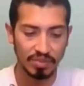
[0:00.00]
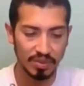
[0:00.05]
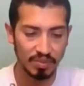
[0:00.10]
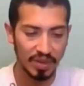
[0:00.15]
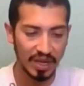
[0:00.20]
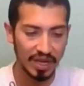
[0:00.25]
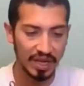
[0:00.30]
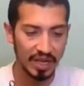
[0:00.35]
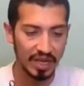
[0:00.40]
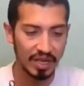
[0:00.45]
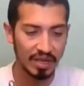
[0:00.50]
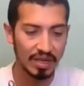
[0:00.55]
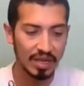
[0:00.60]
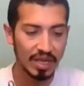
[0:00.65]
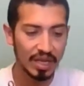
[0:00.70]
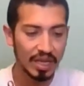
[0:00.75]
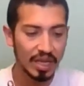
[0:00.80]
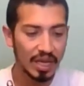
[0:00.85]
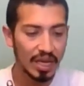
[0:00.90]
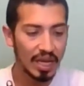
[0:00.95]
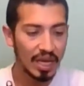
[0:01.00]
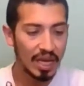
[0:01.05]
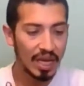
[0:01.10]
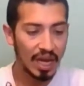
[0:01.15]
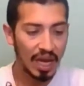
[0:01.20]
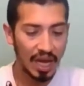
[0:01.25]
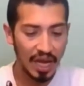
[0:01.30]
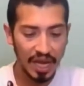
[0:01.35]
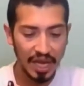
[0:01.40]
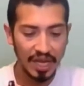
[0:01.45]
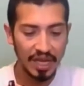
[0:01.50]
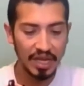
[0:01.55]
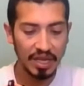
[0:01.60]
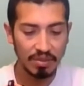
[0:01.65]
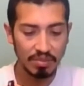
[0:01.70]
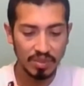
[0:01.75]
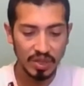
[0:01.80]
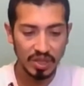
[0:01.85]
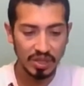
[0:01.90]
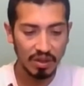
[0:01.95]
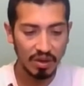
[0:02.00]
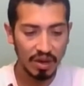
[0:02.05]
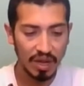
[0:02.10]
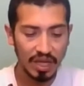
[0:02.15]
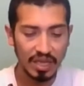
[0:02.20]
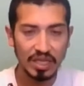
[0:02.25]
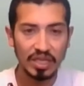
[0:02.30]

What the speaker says: But I am starting